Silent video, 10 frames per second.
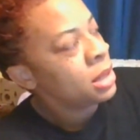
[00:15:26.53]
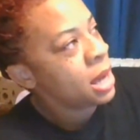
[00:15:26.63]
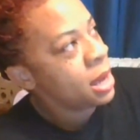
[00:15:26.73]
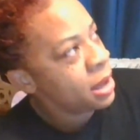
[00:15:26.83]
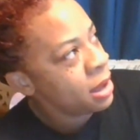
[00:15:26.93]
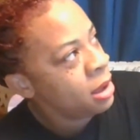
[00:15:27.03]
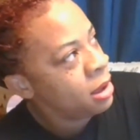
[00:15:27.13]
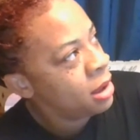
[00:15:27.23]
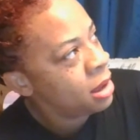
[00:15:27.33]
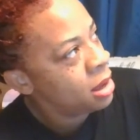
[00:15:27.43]
Kai,
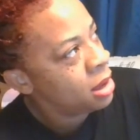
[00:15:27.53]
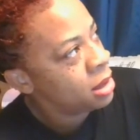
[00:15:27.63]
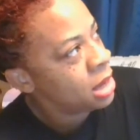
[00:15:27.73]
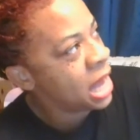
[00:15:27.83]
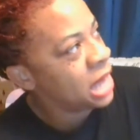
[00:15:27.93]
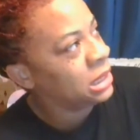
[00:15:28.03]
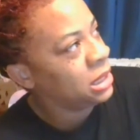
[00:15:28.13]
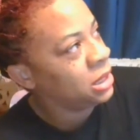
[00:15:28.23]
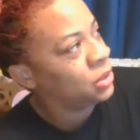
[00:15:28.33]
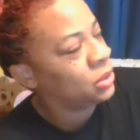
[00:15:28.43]
I
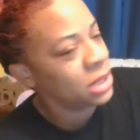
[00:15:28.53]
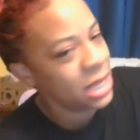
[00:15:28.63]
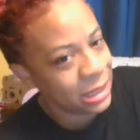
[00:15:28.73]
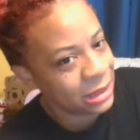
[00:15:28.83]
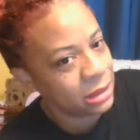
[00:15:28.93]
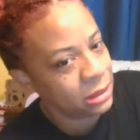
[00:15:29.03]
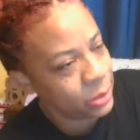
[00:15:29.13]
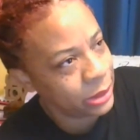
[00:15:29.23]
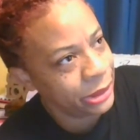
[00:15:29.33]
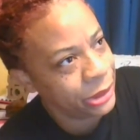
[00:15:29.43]
need you to answer the
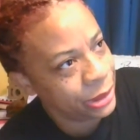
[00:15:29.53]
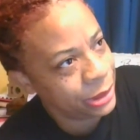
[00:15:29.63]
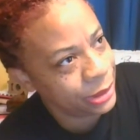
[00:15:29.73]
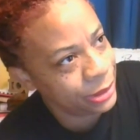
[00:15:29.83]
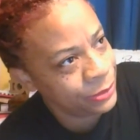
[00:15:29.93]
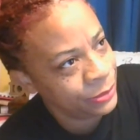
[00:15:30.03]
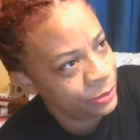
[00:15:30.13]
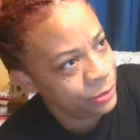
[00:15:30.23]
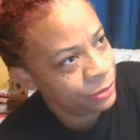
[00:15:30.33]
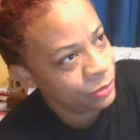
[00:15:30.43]
question.
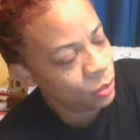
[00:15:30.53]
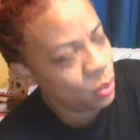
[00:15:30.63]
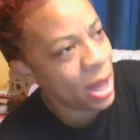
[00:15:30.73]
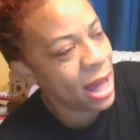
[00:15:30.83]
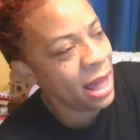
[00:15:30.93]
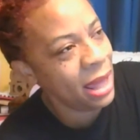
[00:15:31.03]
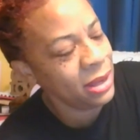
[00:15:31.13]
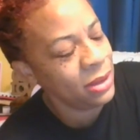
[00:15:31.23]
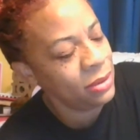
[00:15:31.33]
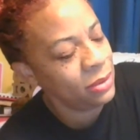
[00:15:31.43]
While
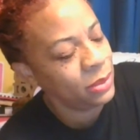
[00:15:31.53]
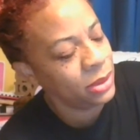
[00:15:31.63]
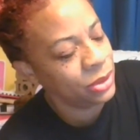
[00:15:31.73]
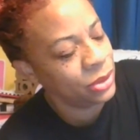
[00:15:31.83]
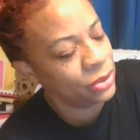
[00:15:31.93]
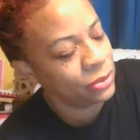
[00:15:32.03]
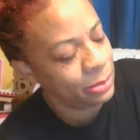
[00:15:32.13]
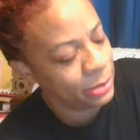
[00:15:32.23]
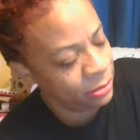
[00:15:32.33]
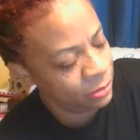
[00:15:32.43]
you were
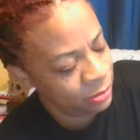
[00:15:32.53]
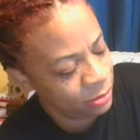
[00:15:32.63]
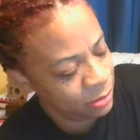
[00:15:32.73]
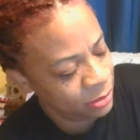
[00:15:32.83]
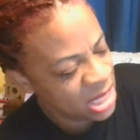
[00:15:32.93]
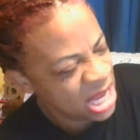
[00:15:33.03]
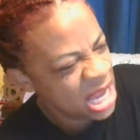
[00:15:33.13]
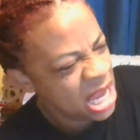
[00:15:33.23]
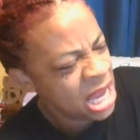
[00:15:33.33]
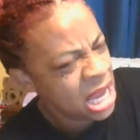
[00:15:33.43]
stripping
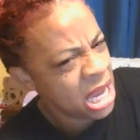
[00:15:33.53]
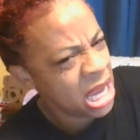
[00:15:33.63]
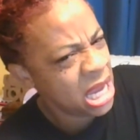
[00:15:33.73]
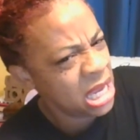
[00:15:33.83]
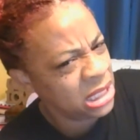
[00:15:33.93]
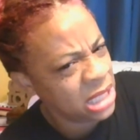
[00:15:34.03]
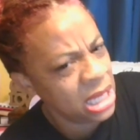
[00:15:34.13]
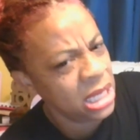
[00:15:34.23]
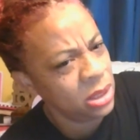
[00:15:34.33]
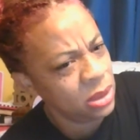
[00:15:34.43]
and
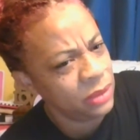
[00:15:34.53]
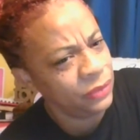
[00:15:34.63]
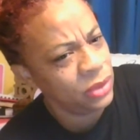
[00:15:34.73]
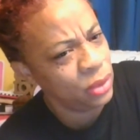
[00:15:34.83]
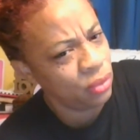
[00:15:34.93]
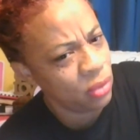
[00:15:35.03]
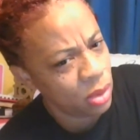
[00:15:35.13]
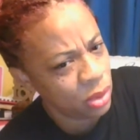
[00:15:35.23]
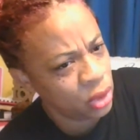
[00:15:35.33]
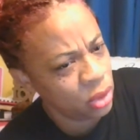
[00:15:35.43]
taking off your
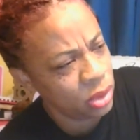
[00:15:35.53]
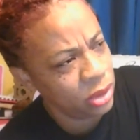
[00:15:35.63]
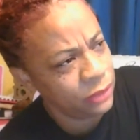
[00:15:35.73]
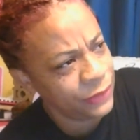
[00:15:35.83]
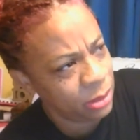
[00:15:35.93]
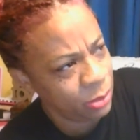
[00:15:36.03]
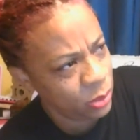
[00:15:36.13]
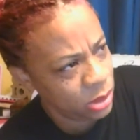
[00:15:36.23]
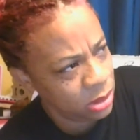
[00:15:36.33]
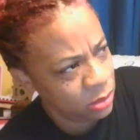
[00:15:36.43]
drawers, showing your fake
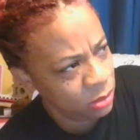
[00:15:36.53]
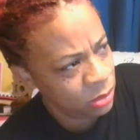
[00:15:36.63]
booty,